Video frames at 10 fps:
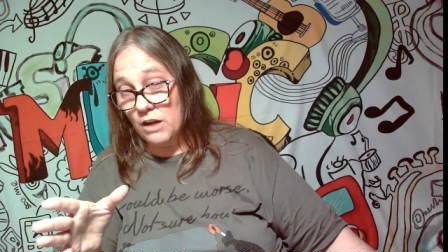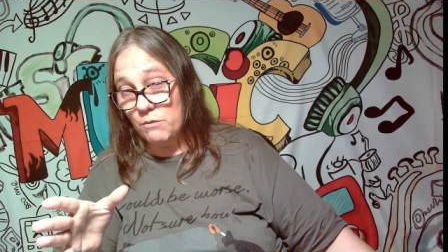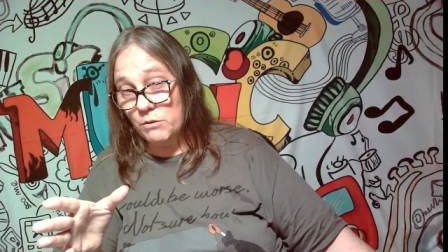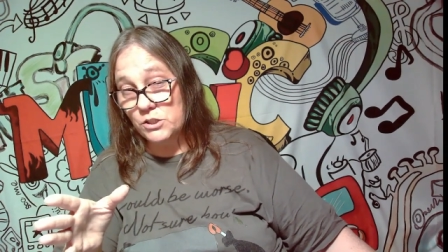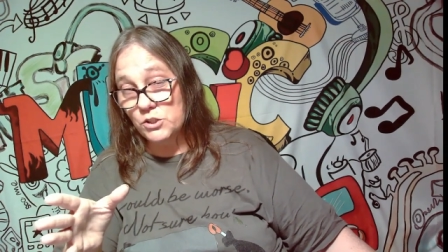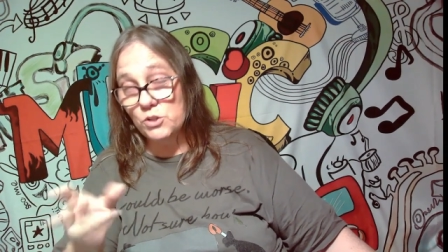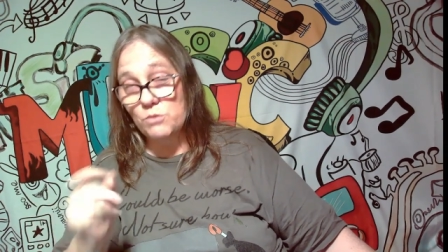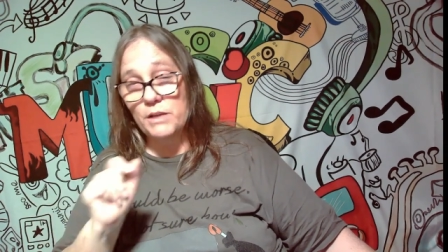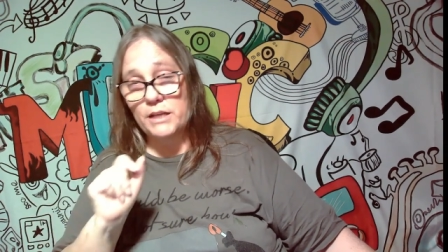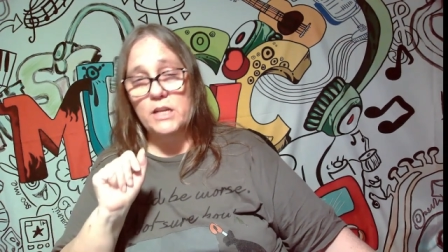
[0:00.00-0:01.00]
I would
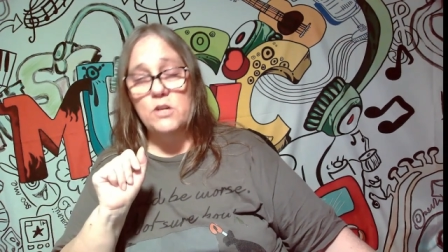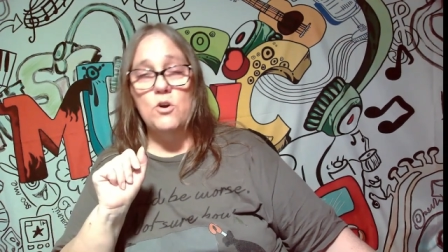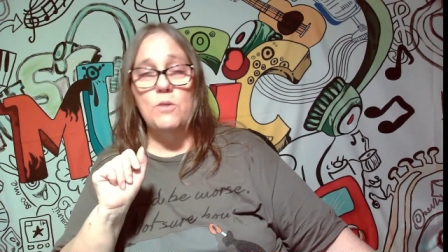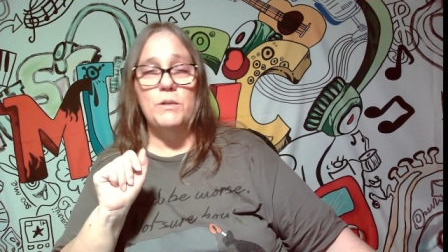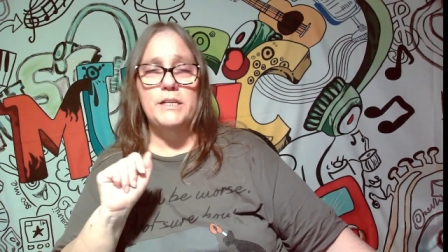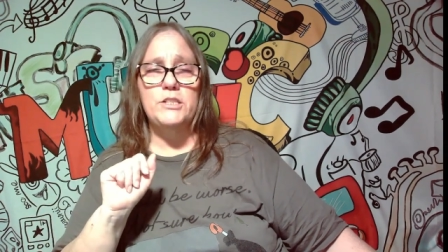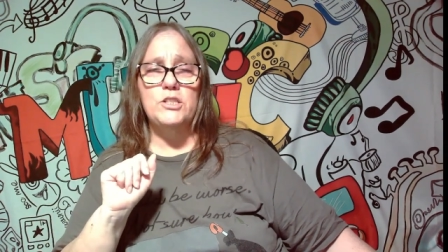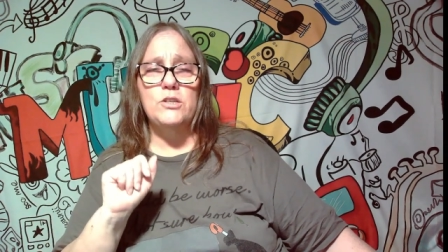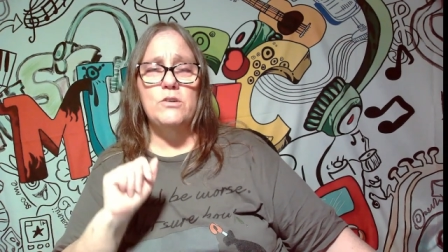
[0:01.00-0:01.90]
assume, like they normally do.